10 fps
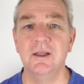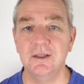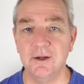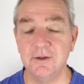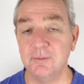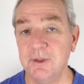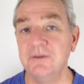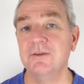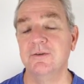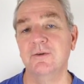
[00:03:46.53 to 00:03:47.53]
Now, as
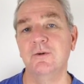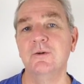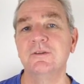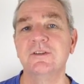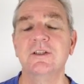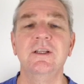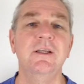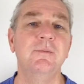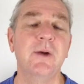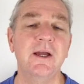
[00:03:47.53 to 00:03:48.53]
mentioned, of course,
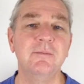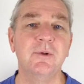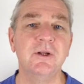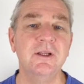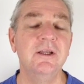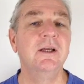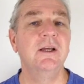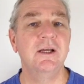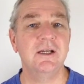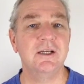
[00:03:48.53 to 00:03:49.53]
the pain body
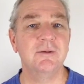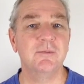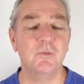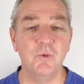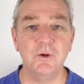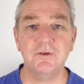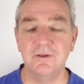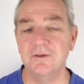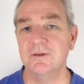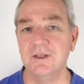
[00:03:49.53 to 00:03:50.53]
works
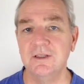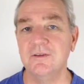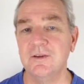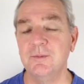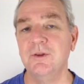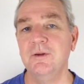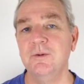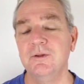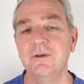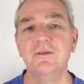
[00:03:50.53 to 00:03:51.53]
in sympathy
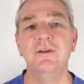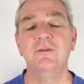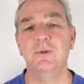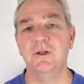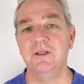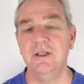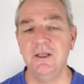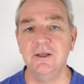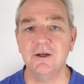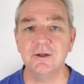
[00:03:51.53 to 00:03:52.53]
with the disease body and the
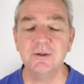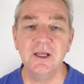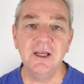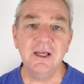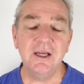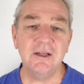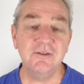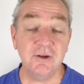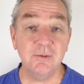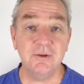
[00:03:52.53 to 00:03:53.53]
ego, and
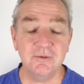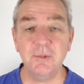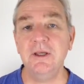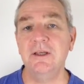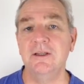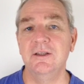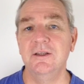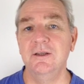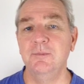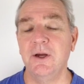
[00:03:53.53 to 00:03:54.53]
generally speaking,
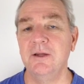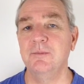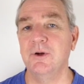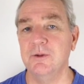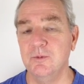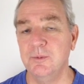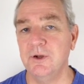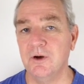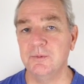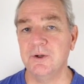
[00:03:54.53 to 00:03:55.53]
the pain body will be
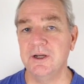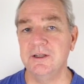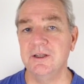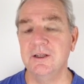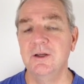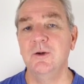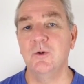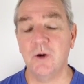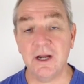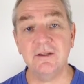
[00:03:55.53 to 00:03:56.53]
operating
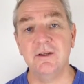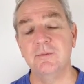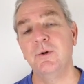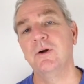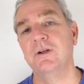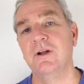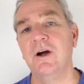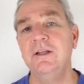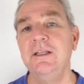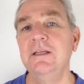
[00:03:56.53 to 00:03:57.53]
or acting upon an
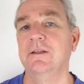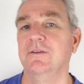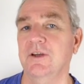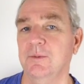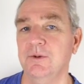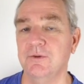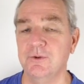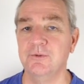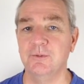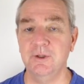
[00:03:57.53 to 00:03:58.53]
idea that's coming
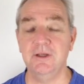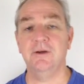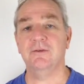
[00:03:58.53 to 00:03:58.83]
through from the ego.